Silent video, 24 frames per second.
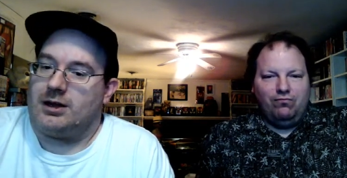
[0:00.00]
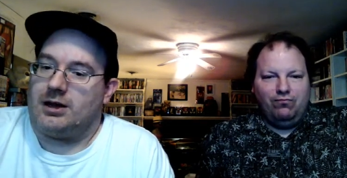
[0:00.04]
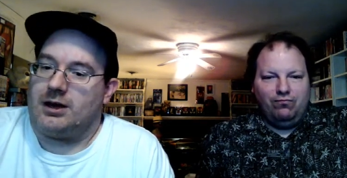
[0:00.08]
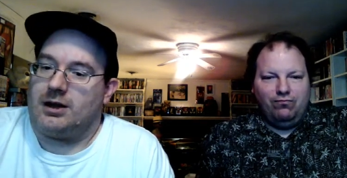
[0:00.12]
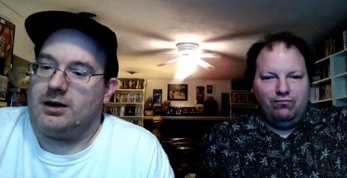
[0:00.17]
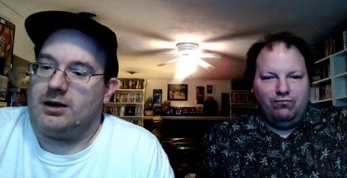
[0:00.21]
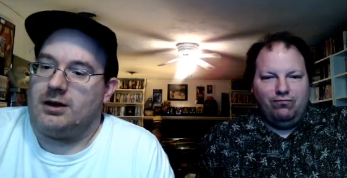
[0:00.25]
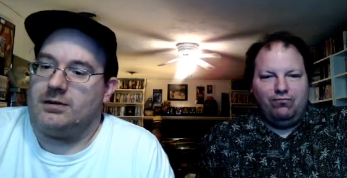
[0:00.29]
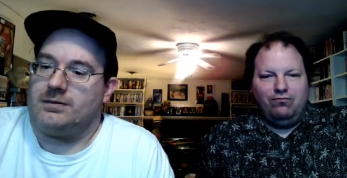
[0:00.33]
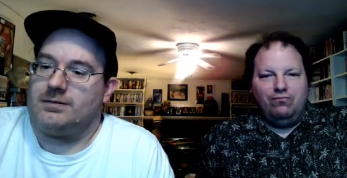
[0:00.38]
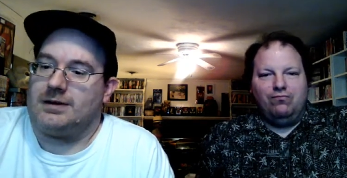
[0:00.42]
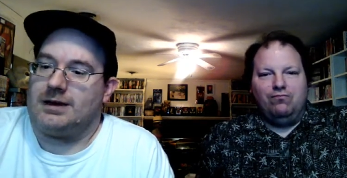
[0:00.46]

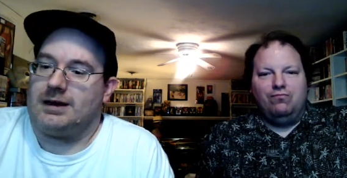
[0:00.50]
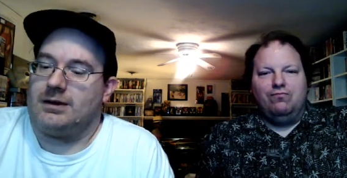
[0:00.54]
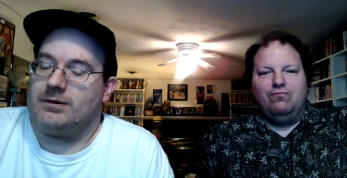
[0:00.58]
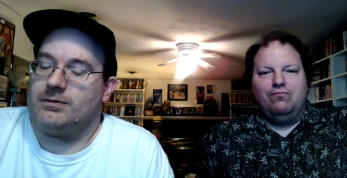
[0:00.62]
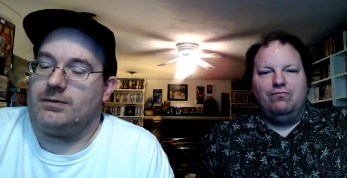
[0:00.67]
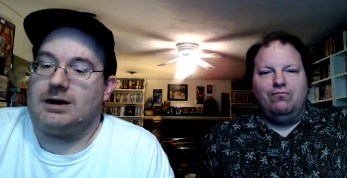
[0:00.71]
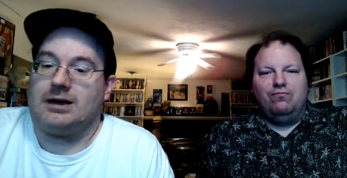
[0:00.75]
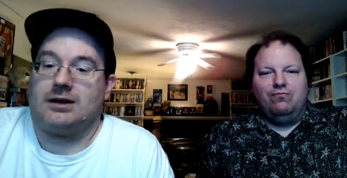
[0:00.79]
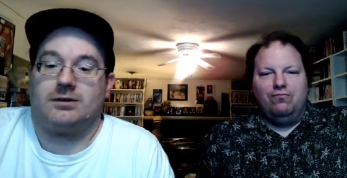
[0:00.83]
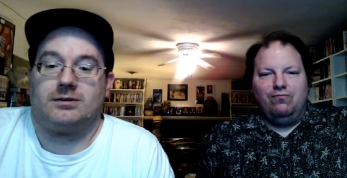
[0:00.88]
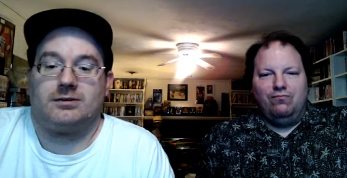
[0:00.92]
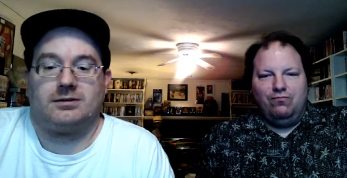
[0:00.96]
Speaker 1: of uh,
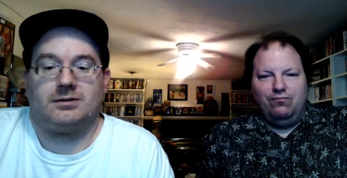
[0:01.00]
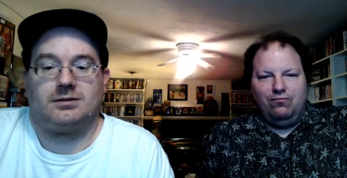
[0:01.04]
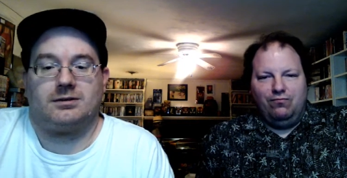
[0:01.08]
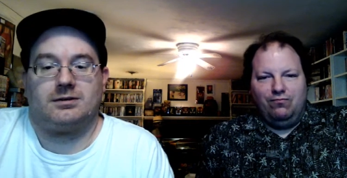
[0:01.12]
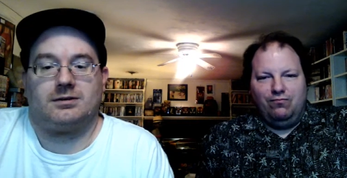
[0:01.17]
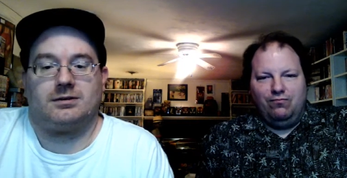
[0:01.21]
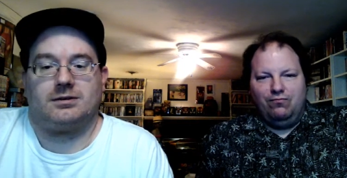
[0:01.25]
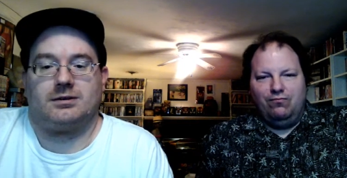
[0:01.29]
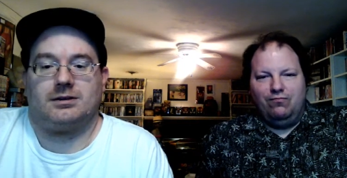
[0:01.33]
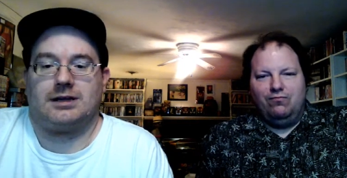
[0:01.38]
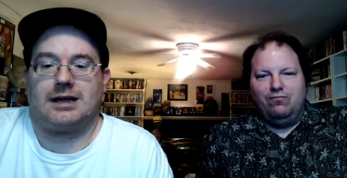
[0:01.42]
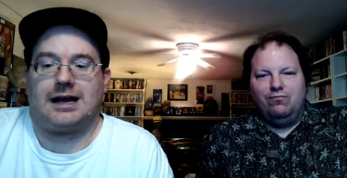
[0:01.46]
well
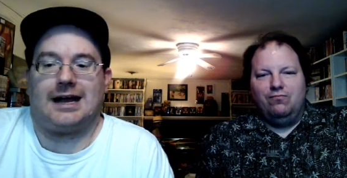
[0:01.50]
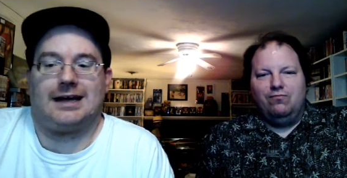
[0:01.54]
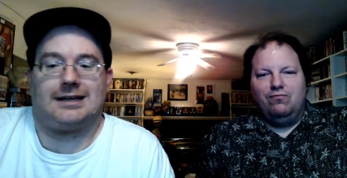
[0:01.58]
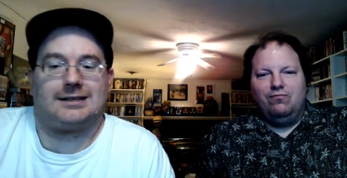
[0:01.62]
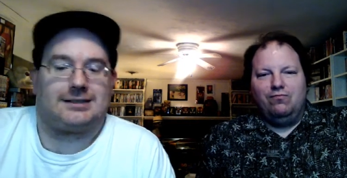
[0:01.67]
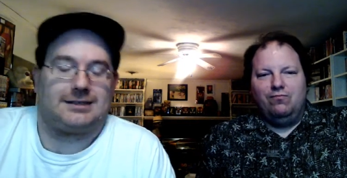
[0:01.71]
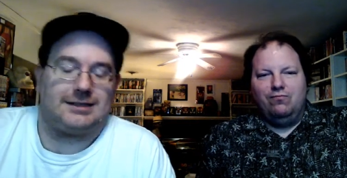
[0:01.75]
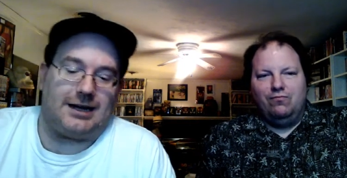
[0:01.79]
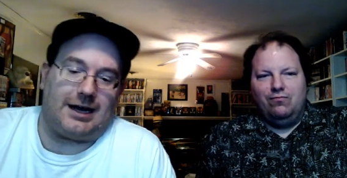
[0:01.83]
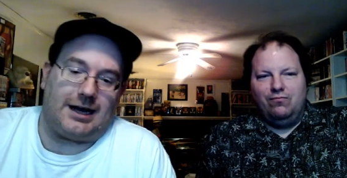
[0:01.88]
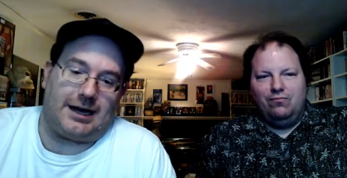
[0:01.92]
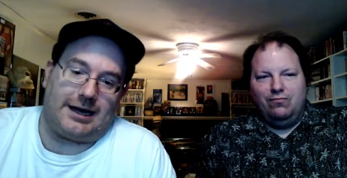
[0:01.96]

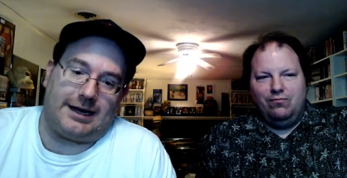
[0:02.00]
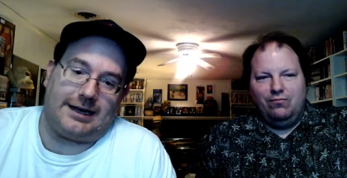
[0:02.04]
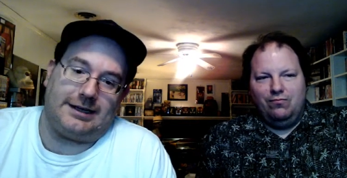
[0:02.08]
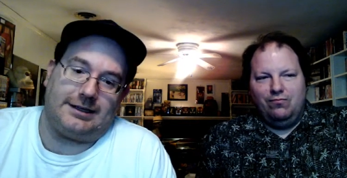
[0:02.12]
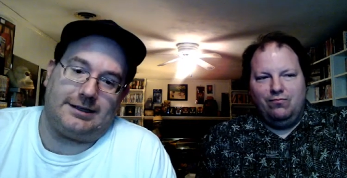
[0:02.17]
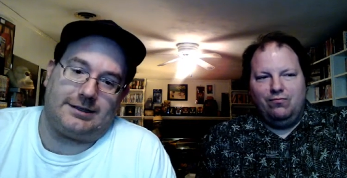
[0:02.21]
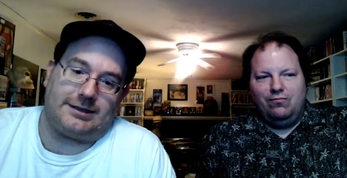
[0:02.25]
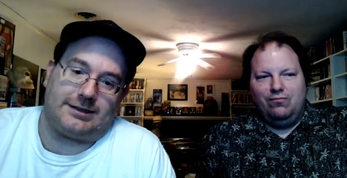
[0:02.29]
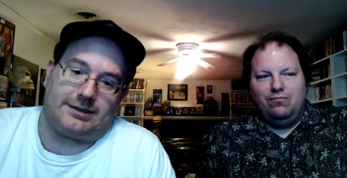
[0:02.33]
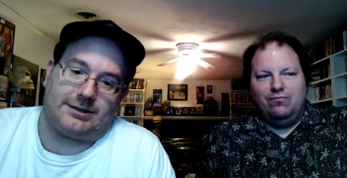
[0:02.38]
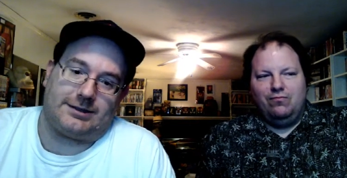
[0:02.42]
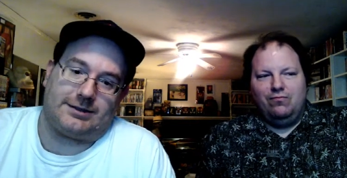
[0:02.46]
last
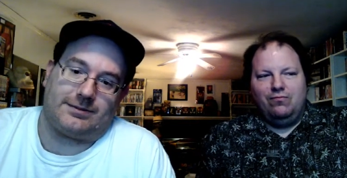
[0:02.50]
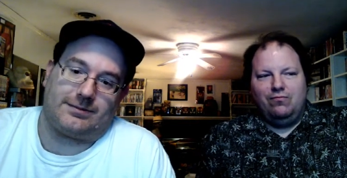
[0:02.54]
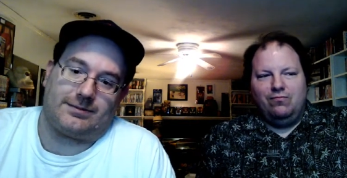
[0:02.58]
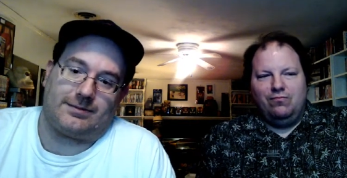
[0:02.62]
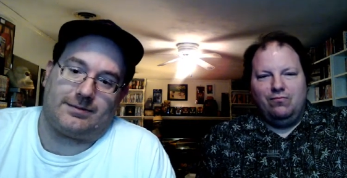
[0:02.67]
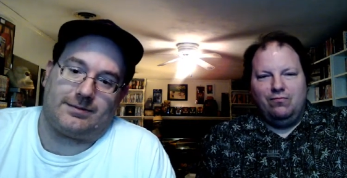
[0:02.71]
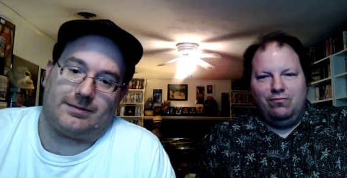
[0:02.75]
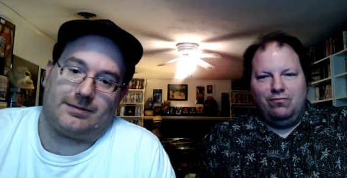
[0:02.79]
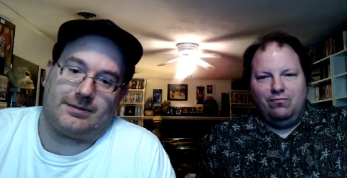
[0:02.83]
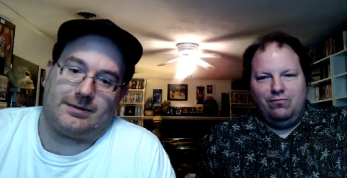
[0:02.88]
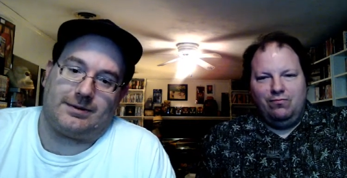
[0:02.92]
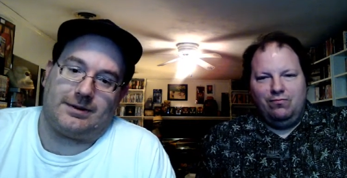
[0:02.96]
night's.
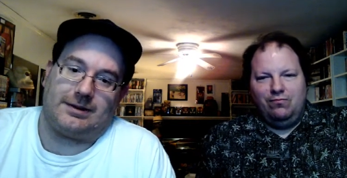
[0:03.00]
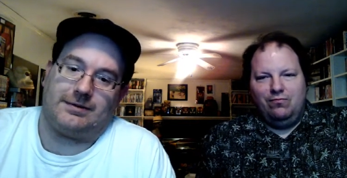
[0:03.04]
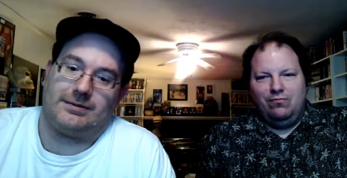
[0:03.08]
Mm-hmm.